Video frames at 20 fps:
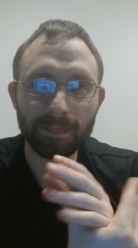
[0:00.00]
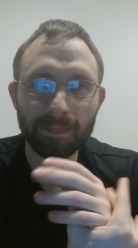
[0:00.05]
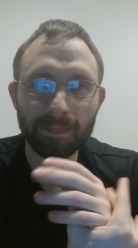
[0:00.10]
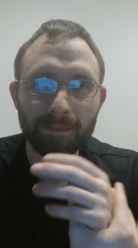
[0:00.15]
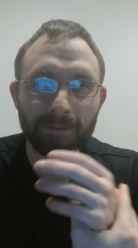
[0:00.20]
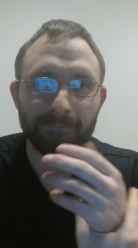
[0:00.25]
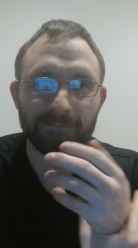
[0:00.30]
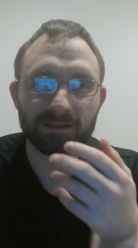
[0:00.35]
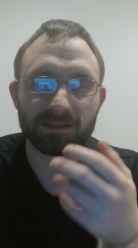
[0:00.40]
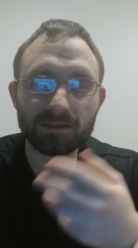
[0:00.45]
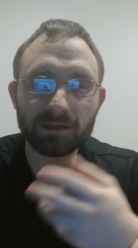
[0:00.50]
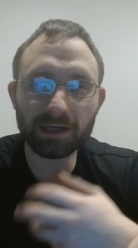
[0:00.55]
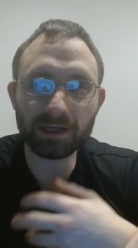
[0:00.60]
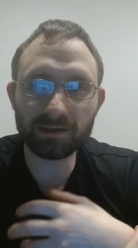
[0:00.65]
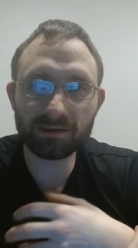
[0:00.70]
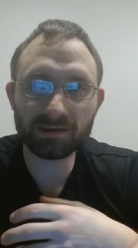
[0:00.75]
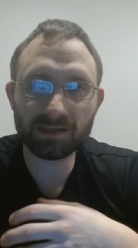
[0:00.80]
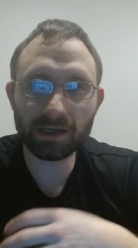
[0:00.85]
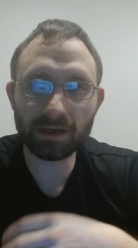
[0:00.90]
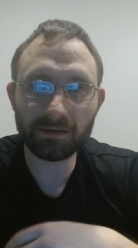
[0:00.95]

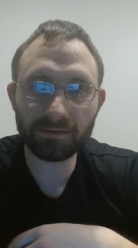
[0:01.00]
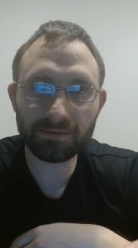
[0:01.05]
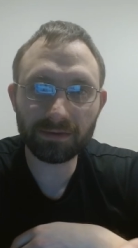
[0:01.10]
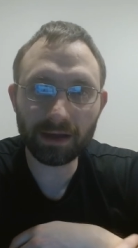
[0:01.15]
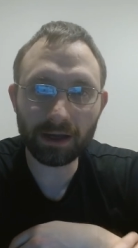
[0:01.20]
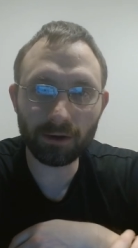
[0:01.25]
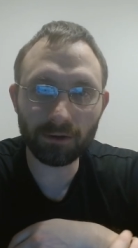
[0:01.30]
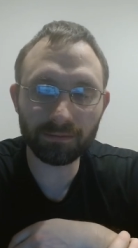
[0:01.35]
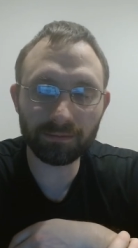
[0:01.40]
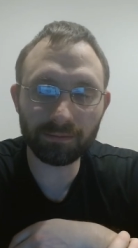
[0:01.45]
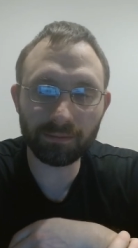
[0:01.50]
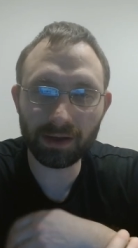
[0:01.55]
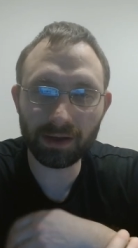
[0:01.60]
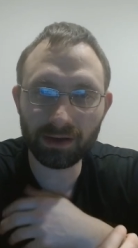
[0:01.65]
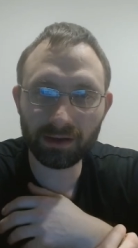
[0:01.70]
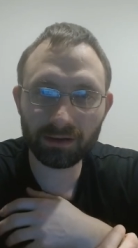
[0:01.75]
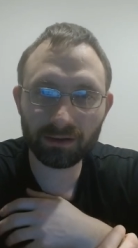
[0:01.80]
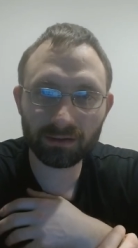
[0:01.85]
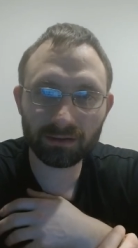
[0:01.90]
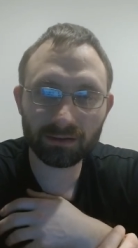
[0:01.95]
sites have helped
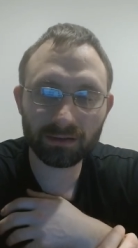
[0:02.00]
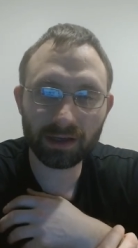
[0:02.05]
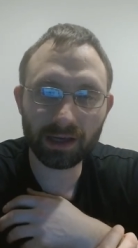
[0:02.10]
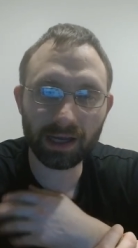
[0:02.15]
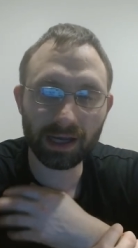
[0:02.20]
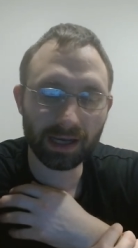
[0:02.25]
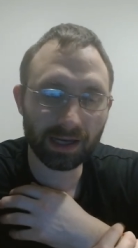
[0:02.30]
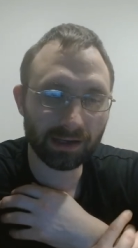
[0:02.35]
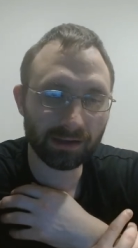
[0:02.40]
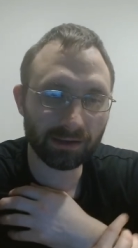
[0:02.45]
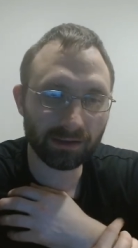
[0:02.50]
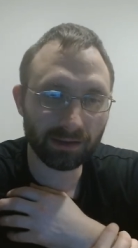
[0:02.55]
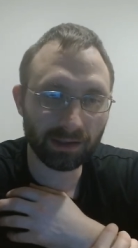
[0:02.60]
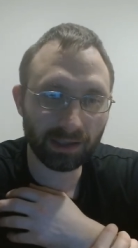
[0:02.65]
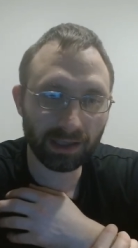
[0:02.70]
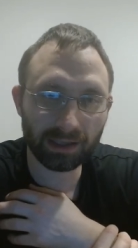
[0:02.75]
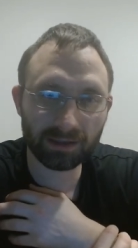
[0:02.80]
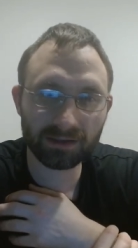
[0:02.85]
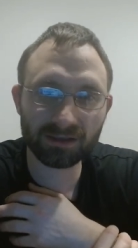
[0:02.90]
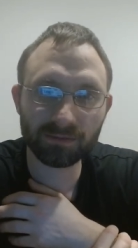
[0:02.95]
me and
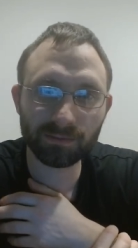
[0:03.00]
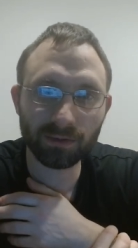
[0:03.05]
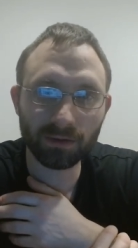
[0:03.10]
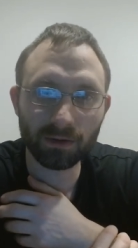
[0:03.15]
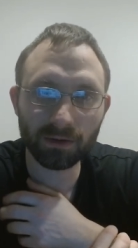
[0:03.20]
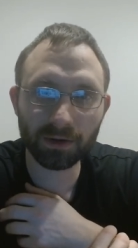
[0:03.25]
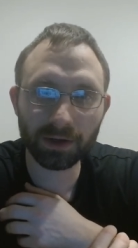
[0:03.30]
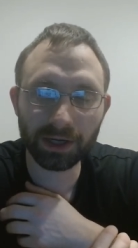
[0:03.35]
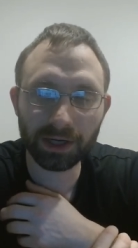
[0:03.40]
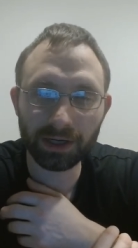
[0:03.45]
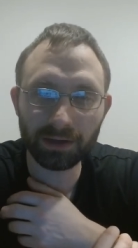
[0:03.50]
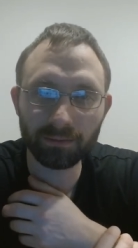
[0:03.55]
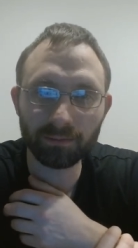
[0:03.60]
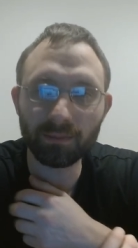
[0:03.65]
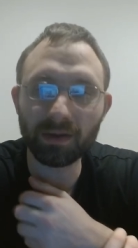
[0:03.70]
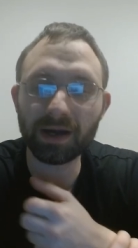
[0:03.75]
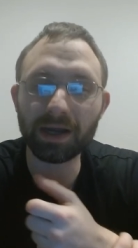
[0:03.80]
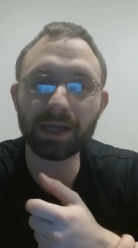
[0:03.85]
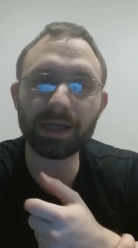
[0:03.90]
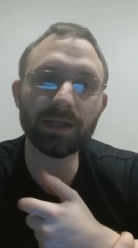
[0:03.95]
exploring
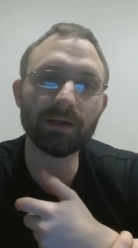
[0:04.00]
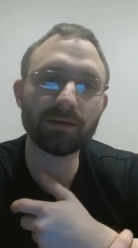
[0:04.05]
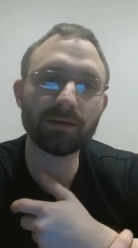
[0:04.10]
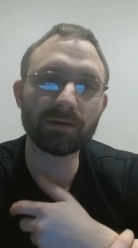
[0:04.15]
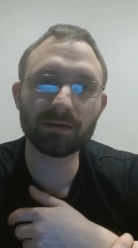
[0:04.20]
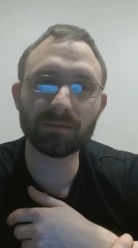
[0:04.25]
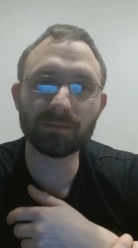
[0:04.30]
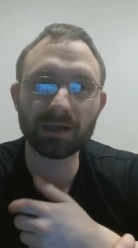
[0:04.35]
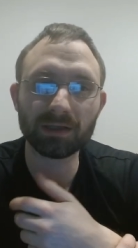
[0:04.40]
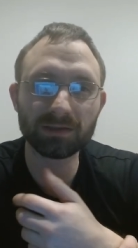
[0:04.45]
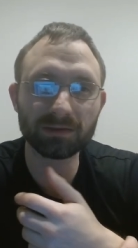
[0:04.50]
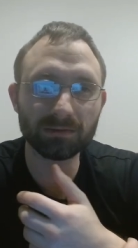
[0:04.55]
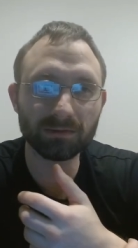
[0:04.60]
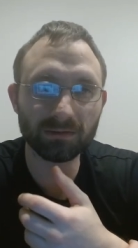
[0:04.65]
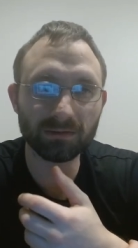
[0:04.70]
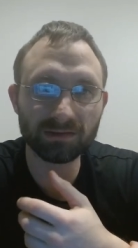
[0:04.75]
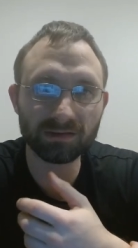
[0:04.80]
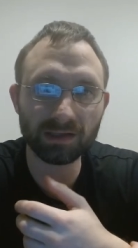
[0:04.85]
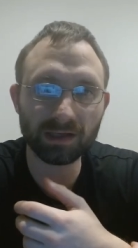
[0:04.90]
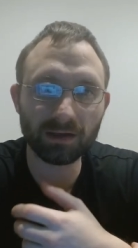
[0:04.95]
my
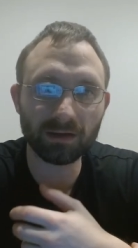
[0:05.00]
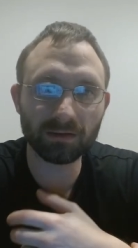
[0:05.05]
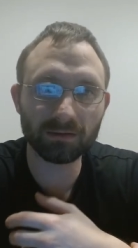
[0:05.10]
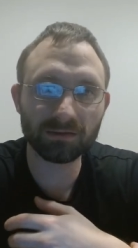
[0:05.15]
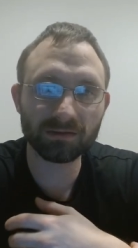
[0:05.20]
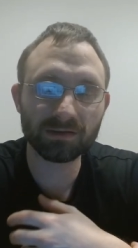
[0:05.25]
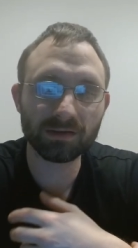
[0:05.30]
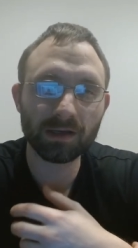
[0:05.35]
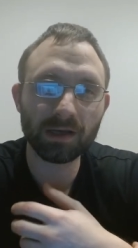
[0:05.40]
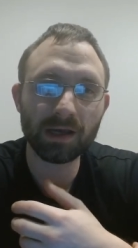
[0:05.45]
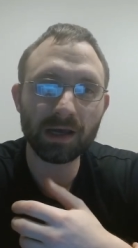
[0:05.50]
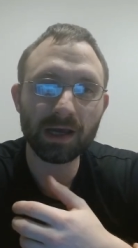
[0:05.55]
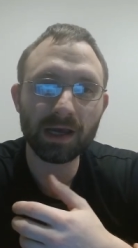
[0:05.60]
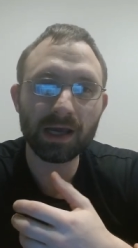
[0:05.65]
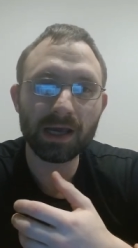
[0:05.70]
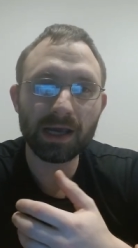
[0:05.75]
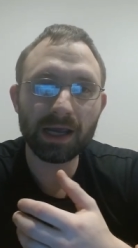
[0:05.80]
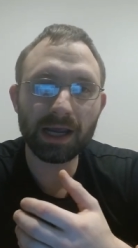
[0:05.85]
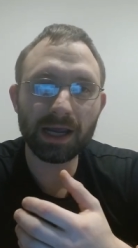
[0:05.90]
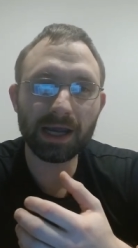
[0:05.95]
interdimensional selves
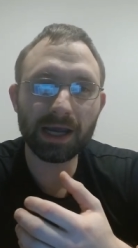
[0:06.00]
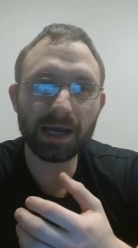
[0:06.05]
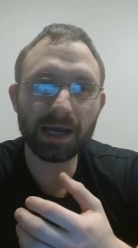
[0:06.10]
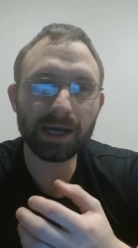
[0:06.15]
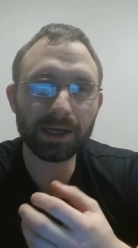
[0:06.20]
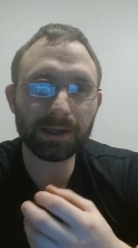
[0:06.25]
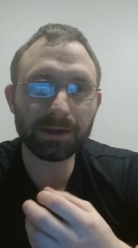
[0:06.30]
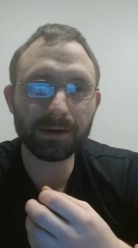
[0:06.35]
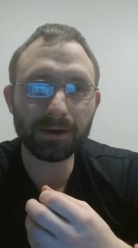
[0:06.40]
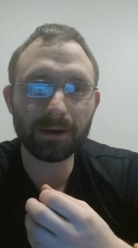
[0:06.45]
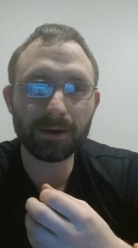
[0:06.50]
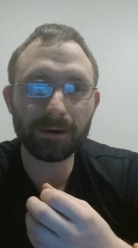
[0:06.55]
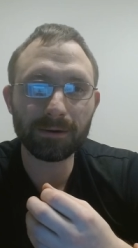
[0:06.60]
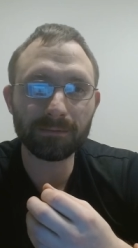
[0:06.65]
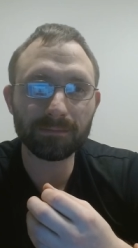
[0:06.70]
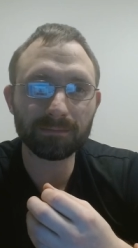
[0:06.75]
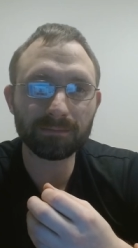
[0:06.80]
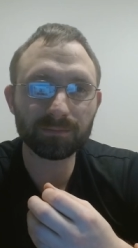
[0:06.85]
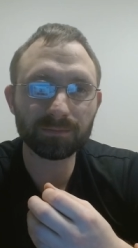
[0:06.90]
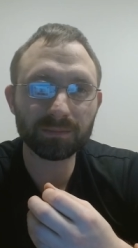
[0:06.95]
and
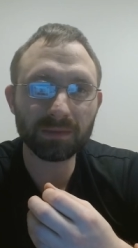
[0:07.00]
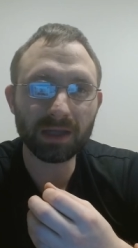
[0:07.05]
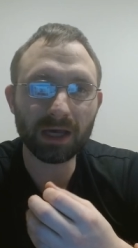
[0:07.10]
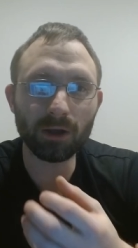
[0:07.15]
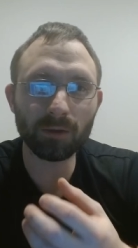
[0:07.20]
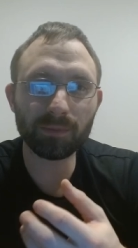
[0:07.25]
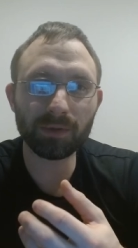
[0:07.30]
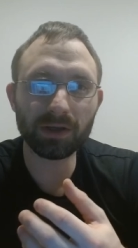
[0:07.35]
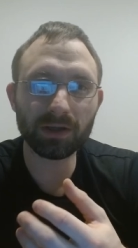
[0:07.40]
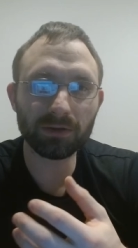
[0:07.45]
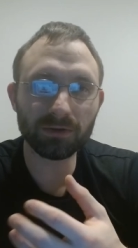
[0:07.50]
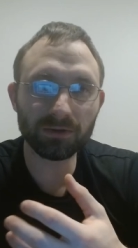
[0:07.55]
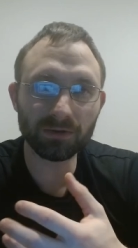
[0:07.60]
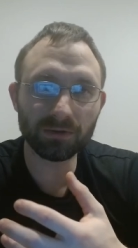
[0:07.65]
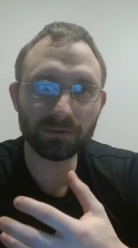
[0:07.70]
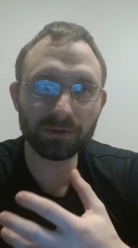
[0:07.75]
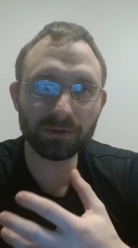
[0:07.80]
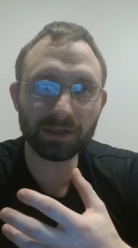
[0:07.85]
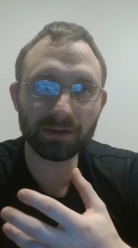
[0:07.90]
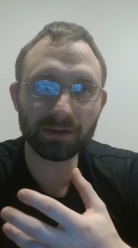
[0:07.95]
um, helping
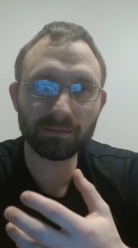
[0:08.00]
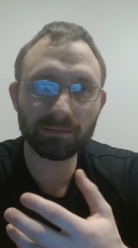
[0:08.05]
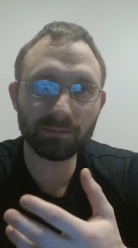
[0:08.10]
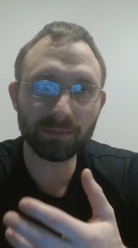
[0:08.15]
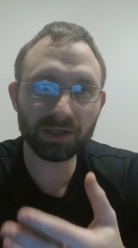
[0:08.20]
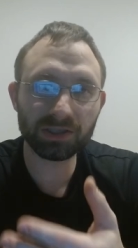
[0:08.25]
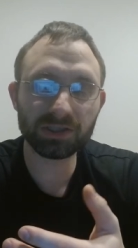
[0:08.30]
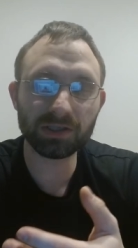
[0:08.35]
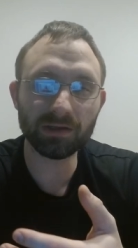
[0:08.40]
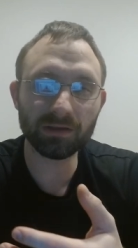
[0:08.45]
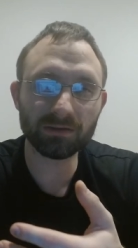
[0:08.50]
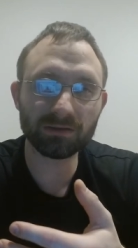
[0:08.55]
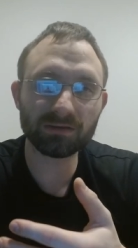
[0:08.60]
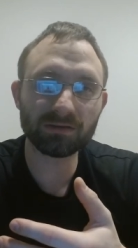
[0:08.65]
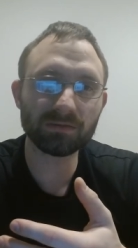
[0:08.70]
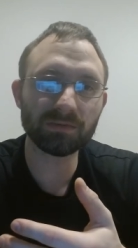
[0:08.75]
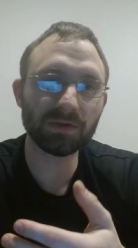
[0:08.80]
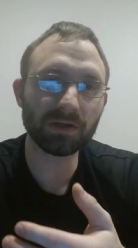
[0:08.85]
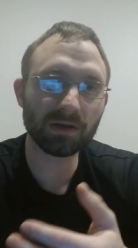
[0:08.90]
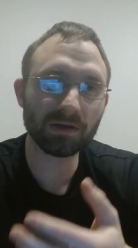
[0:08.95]
doing
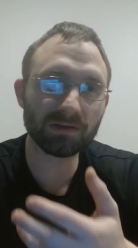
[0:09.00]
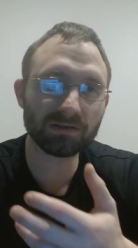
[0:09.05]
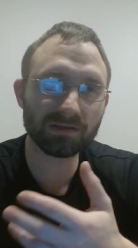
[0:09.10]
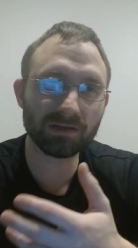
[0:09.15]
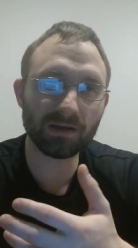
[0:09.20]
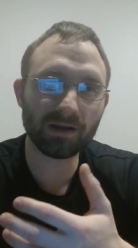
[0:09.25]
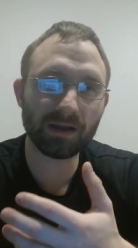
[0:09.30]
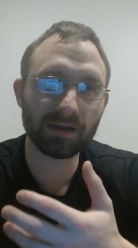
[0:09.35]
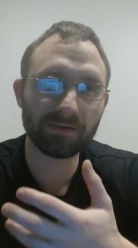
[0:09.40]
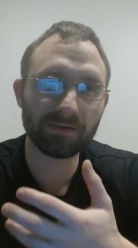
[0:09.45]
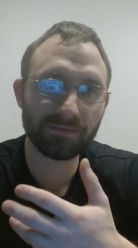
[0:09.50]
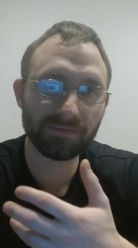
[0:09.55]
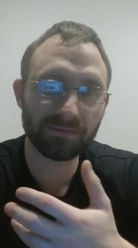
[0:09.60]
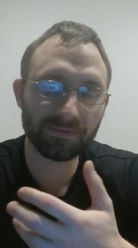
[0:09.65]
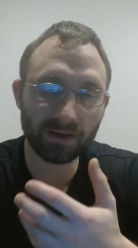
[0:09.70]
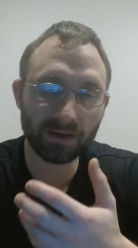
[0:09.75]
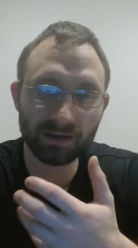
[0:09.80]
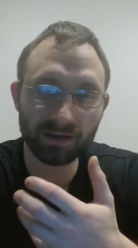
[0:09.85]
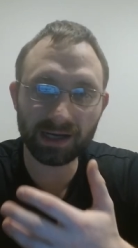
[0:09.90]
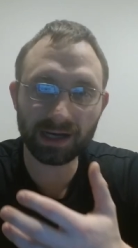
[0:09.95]
missions because I
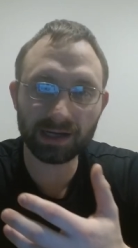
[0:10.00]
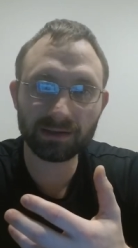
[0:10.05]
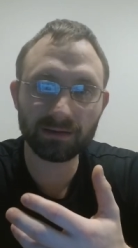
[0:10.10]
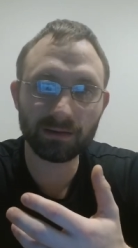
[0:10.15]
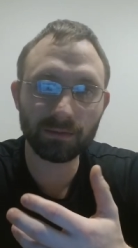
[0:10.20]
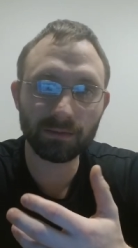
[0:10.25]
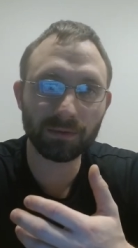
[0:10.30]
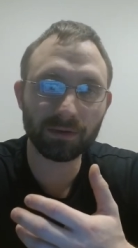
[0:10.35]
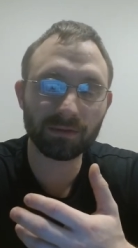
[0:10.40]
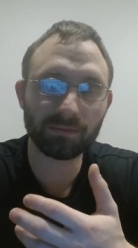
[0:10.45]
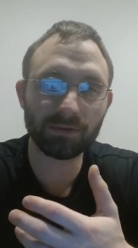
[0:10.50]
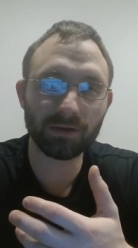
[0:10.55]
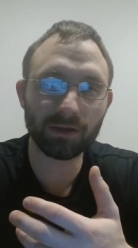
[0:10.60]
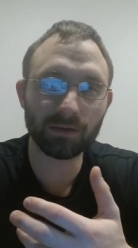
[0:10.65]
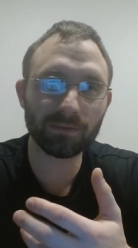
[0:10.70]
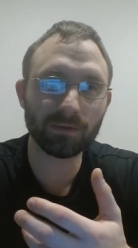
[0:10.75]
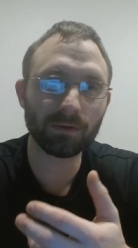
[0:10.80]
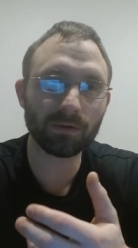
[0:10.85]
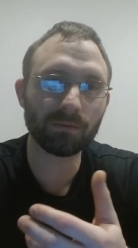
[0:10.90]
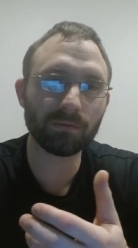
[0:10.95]
connected with
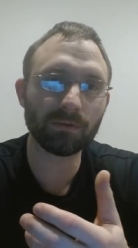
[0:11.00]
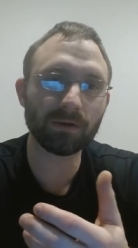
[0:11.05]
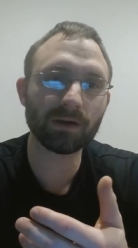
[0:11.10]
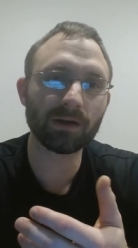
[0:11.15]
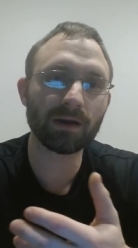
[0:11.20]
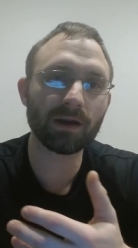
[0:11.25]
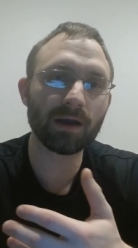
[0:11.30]
people where